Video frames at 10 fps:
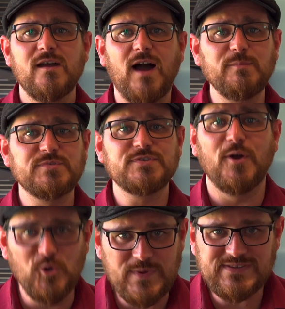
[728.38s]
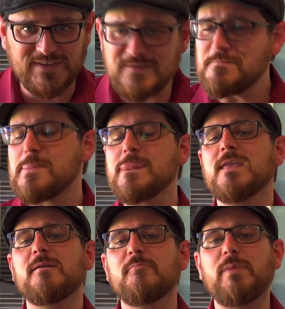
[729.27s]
I'm so busy.
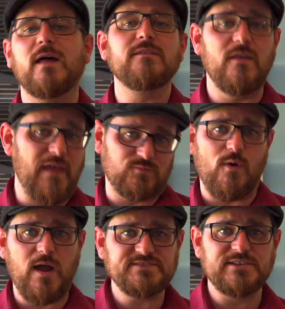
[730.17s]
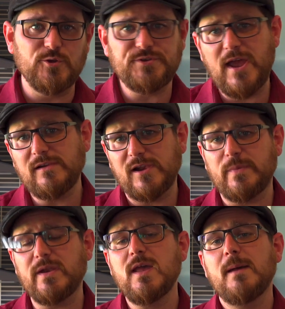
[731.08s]
And that's why I've slowed down a little bit.